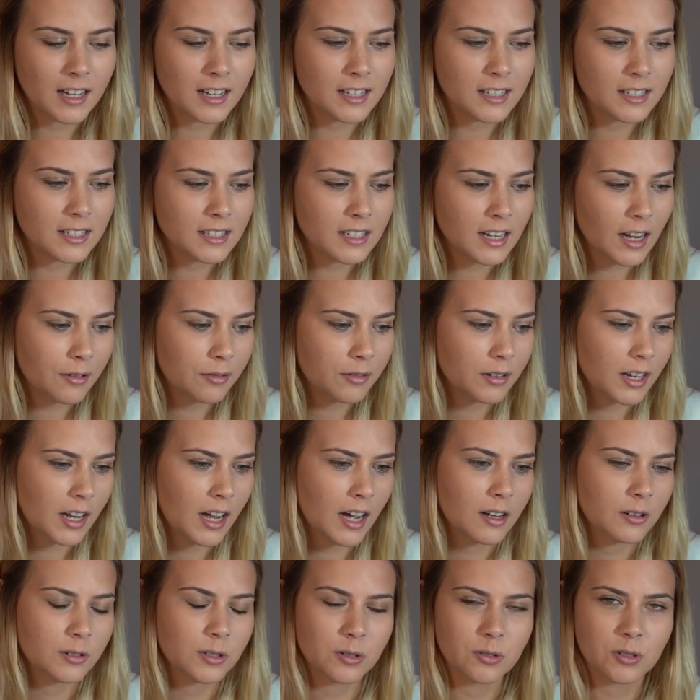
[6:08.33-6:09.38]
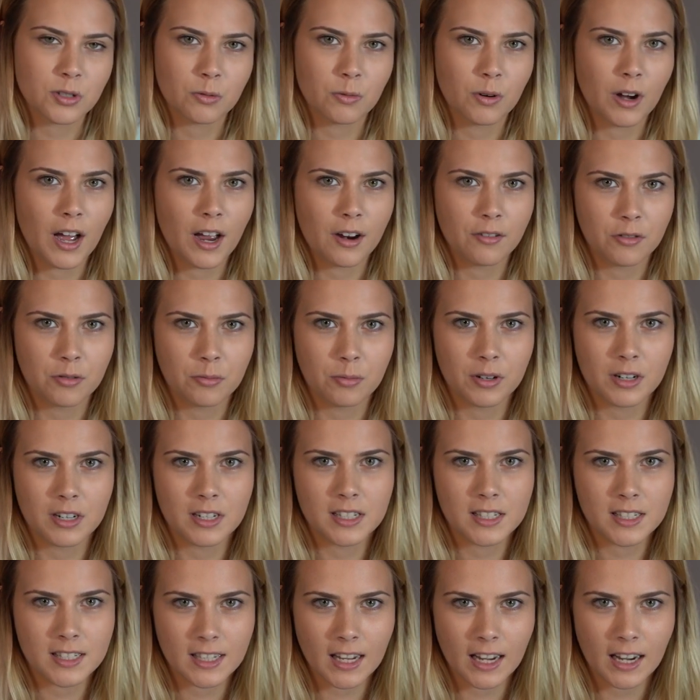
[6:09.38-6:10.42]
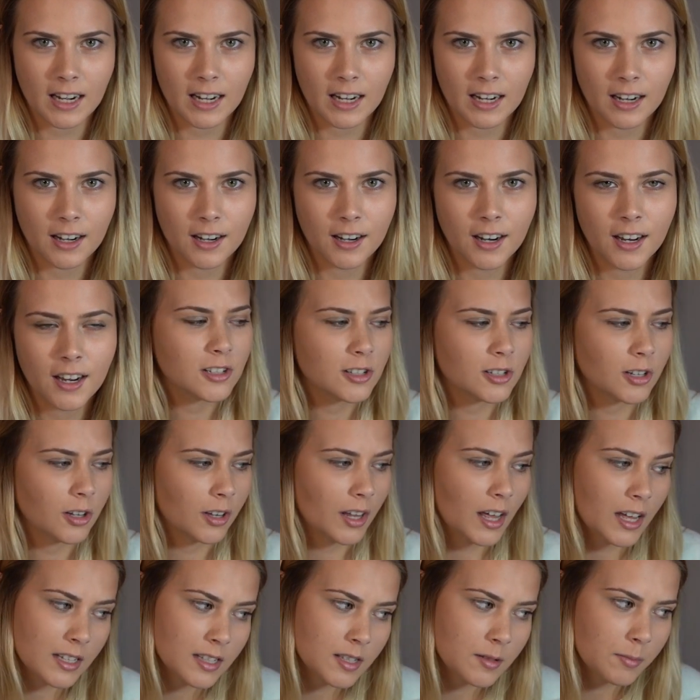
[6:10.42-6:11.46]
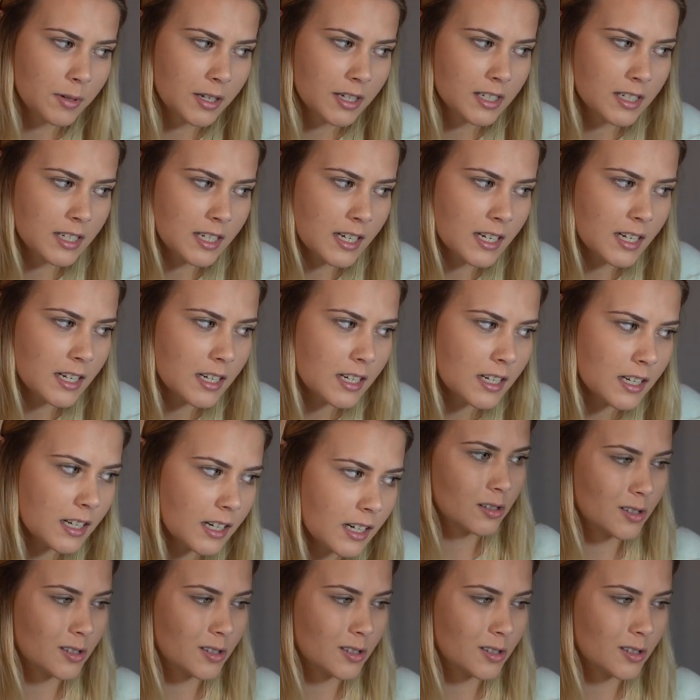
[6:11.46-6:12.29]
It's definitely held up to what everybody's saying, so that's a big tick.